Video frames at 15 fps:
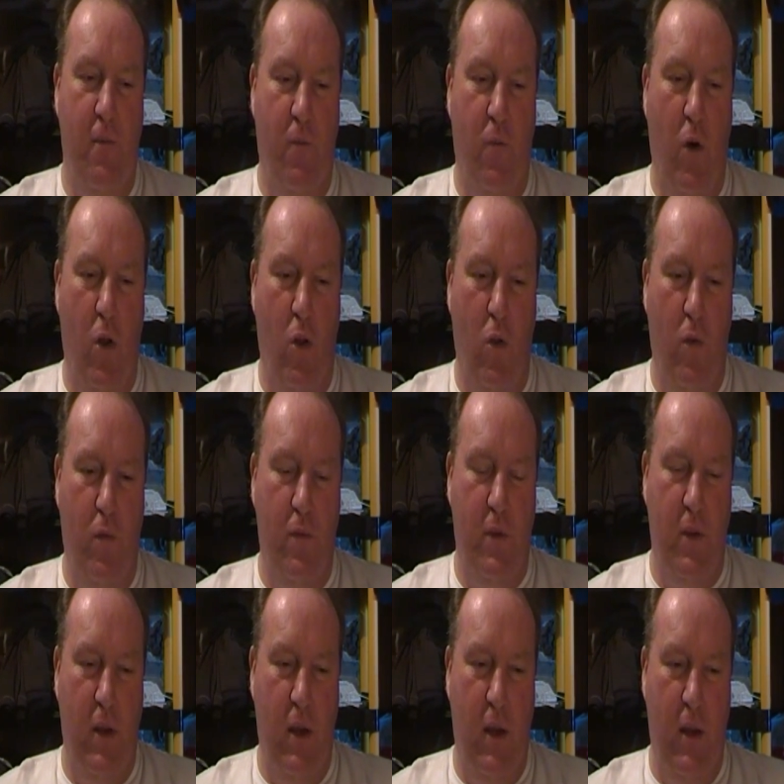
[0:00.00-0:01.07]

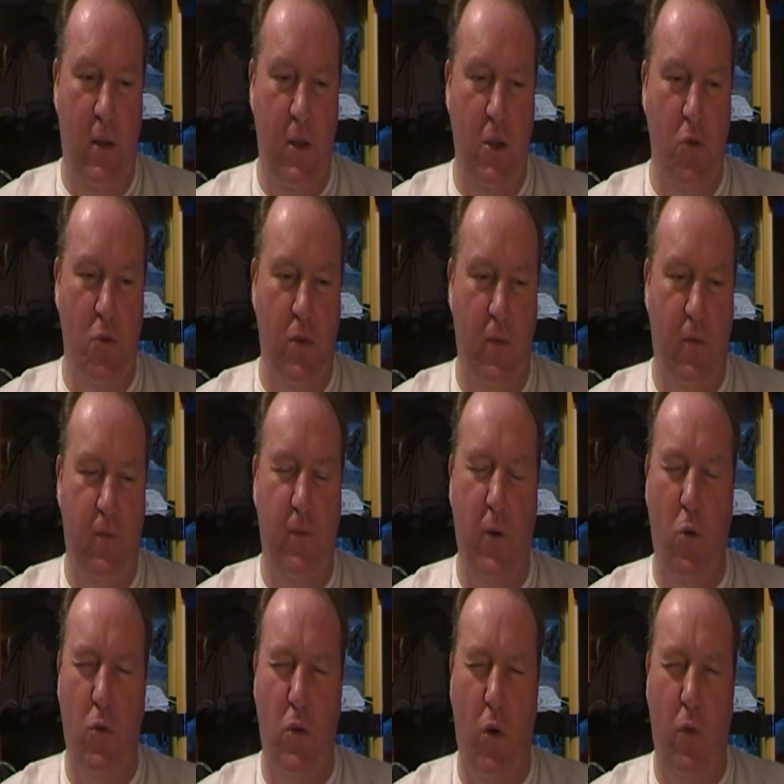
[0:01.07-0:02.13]
involved the use of
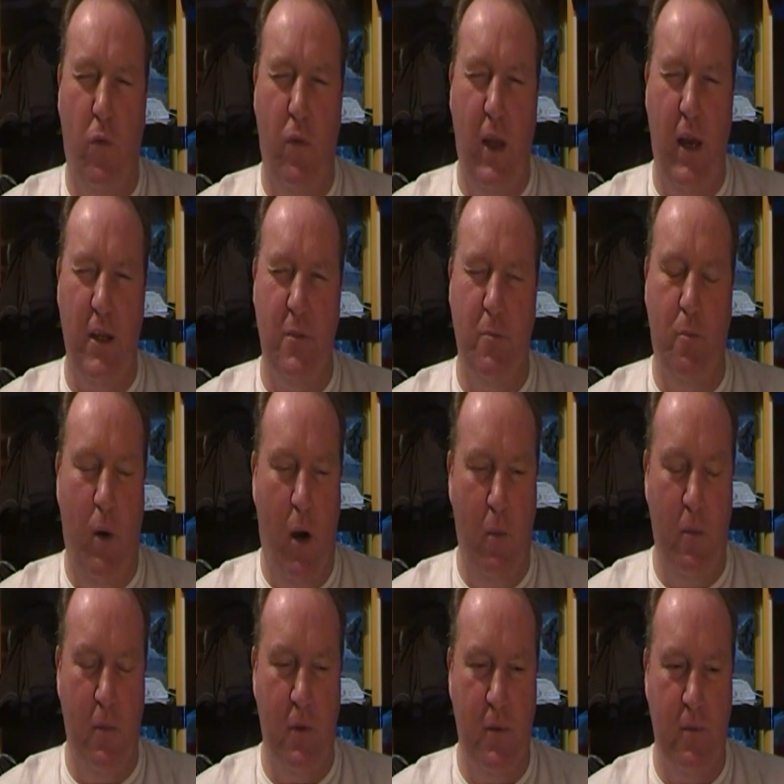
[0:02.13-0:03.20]
photoflash
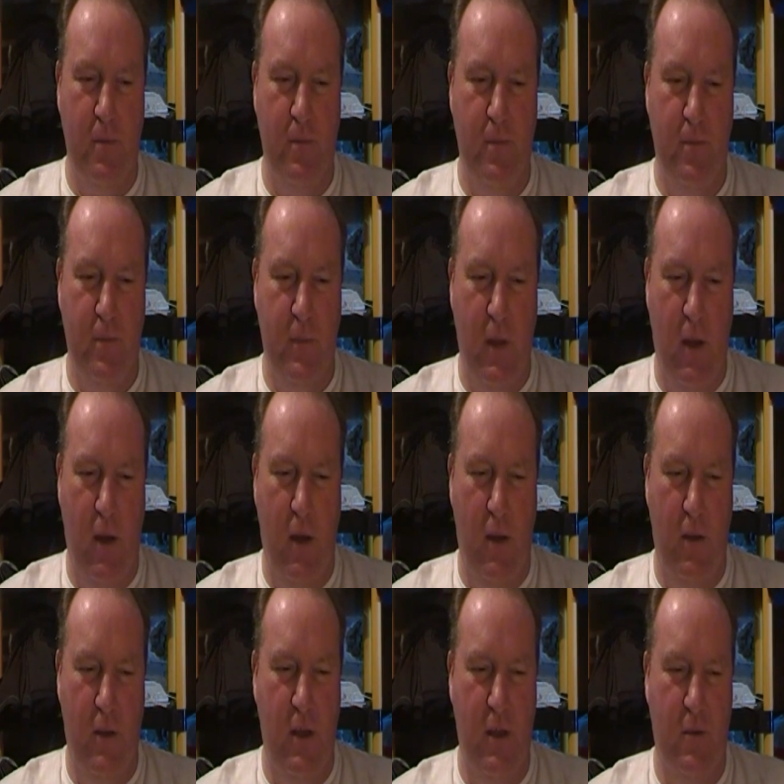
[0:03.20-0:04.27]
bombs.
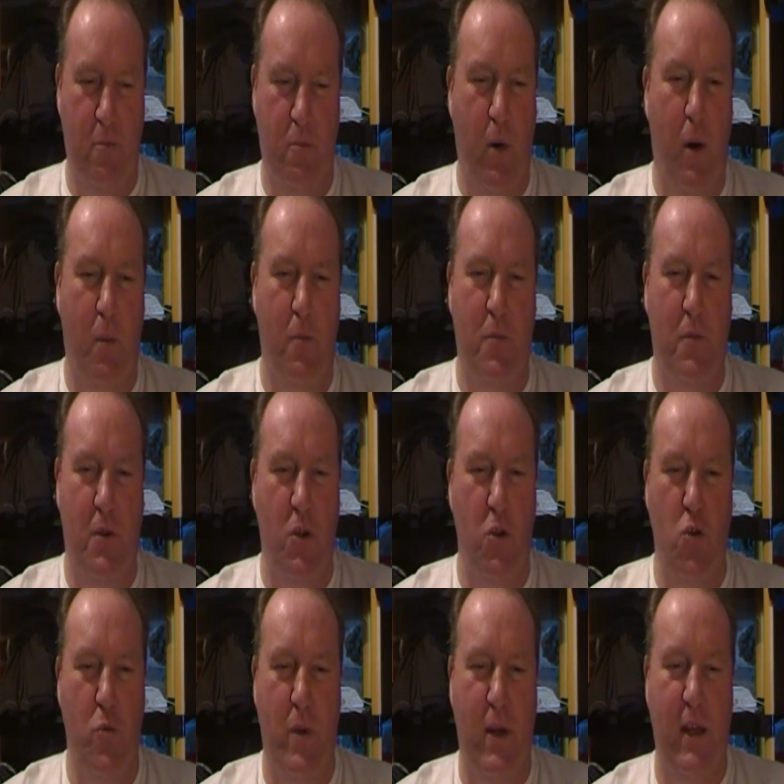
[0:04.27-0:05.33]
These bombs
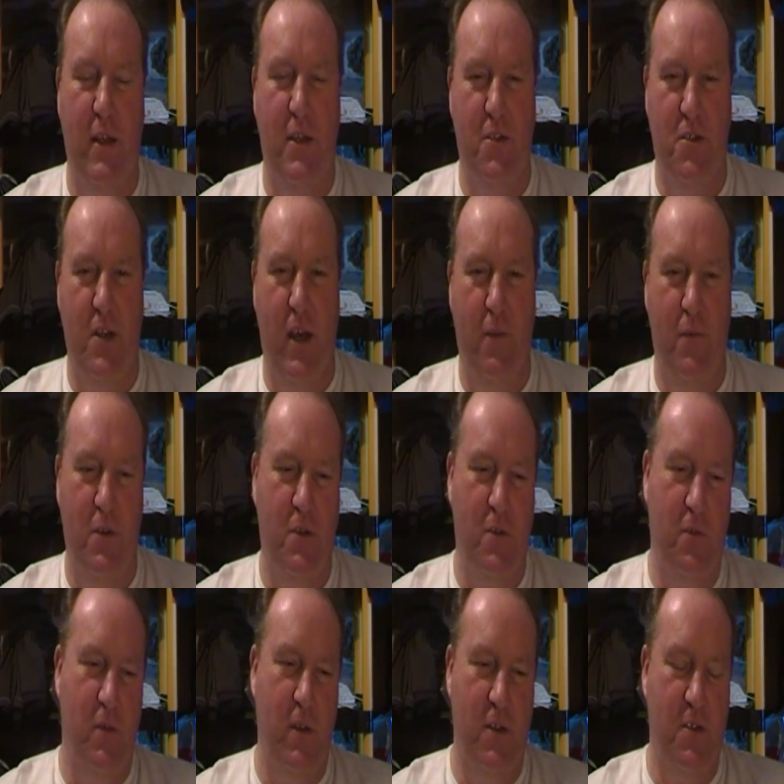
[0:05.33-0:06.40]
illuminate the
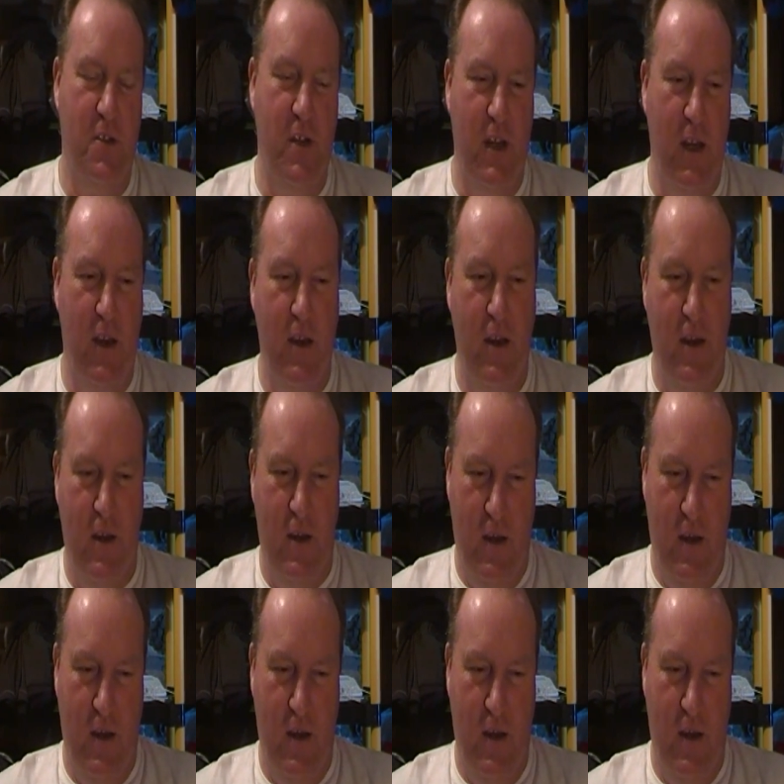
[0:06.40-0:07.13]
surface of the sea.